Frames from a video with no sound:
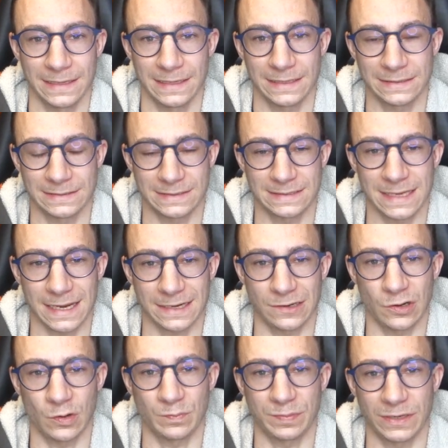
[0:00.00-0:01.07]
His second
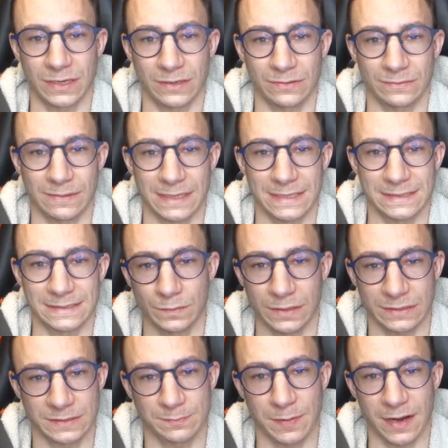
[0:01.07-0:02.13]
opener was Will
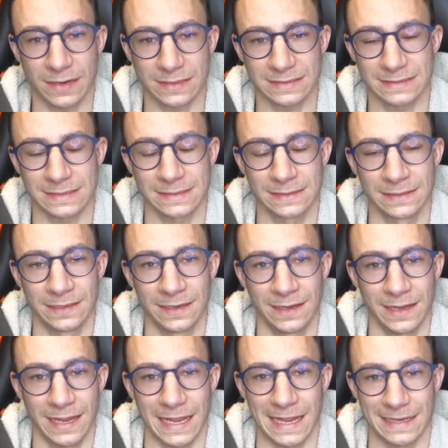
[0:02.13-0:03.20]
Sparks,
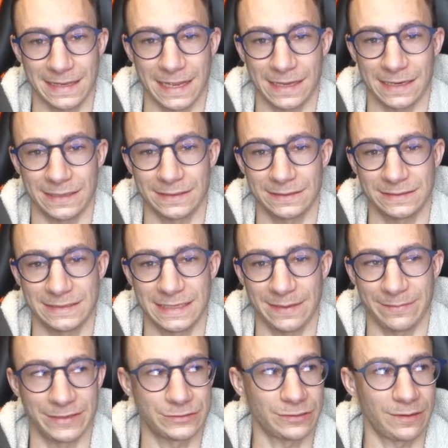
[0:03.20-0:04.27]
and then
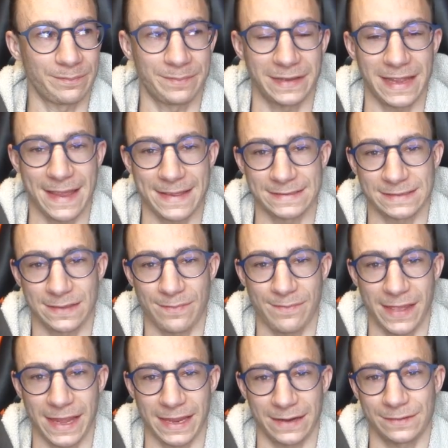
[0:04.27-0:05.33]
Timmy Trumpet as the
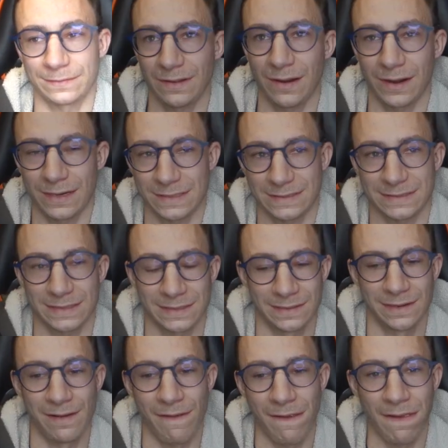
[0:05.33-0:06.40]
main artist.
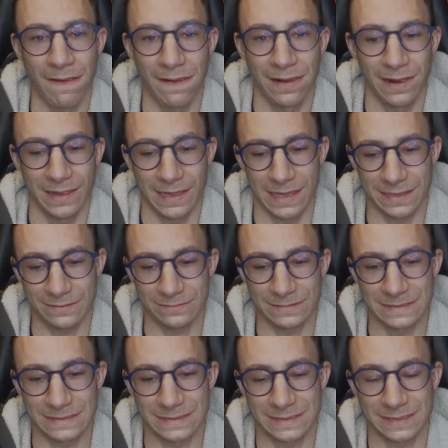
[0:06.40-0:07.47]
It
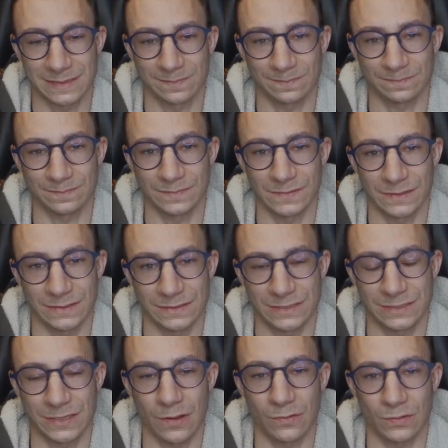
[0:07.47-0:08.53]
was
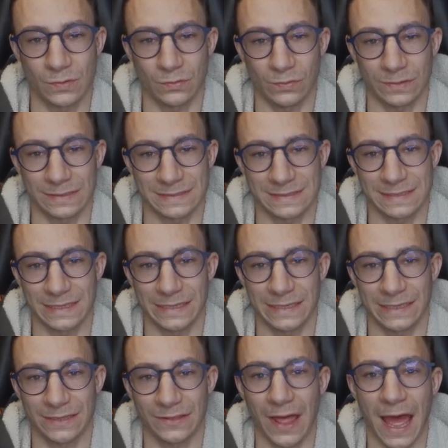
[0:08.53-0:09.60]
so cool to
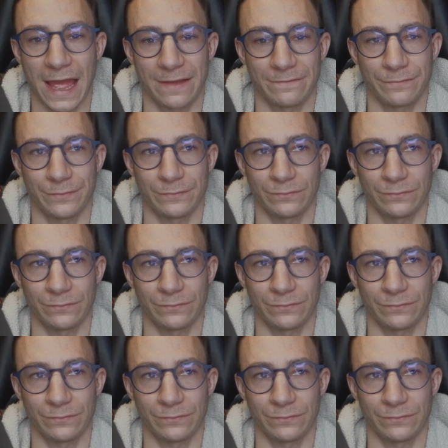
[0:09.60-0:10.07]
see live.